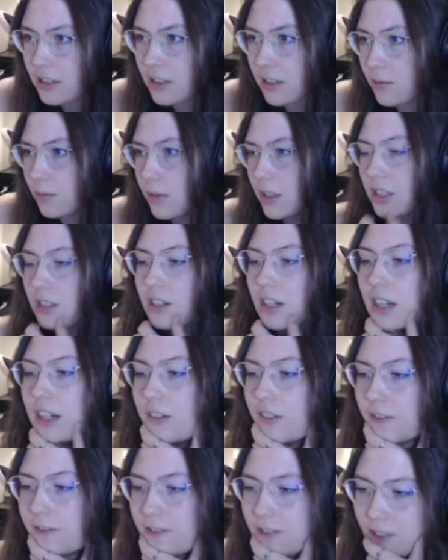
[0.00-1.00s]
It's kind
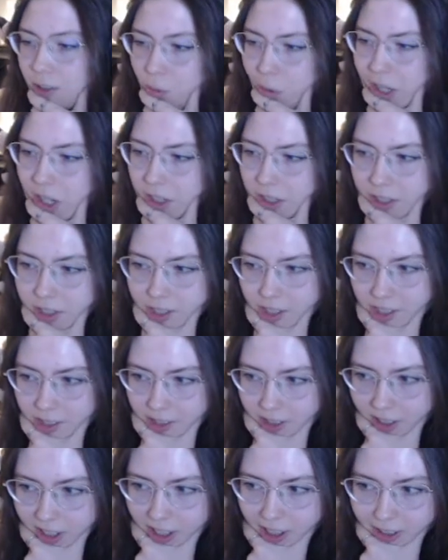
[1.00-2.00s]
of weird because
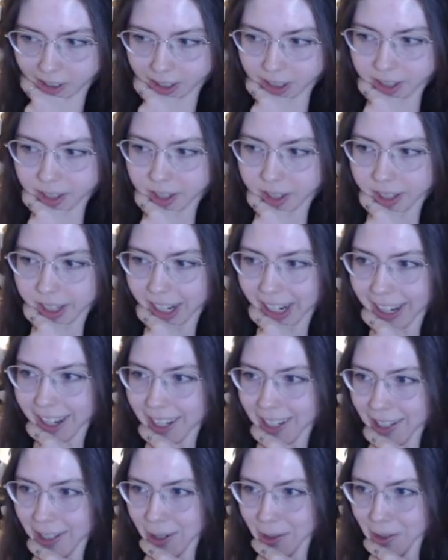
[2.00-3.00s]
it's a
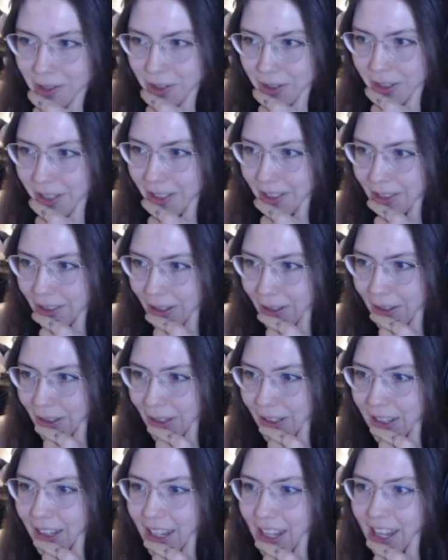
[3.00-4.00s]
diagonal retreat. So
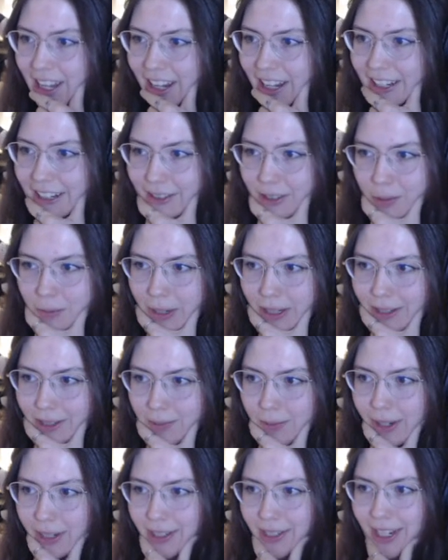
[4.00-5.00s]
I didn't spend as
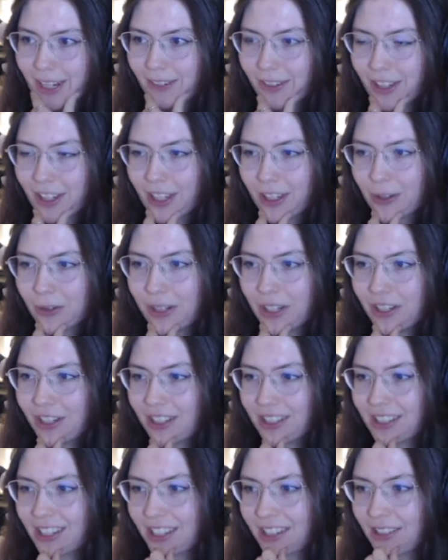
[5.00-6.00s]
much time looking at queen
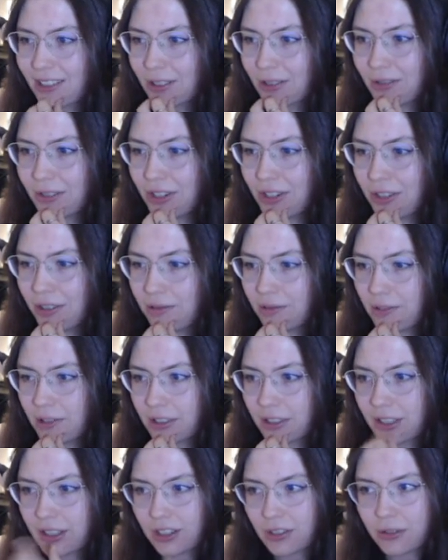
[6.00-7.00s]
g6 as queen g4,
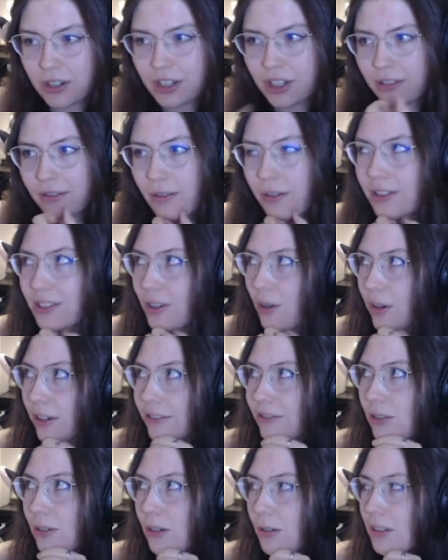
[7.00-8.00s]
because queen g4 is going
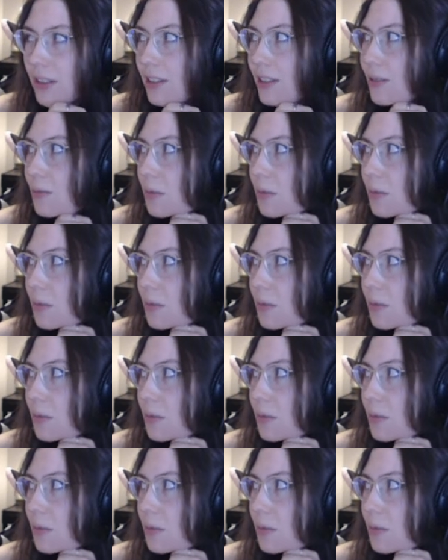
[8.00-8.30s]
forwards.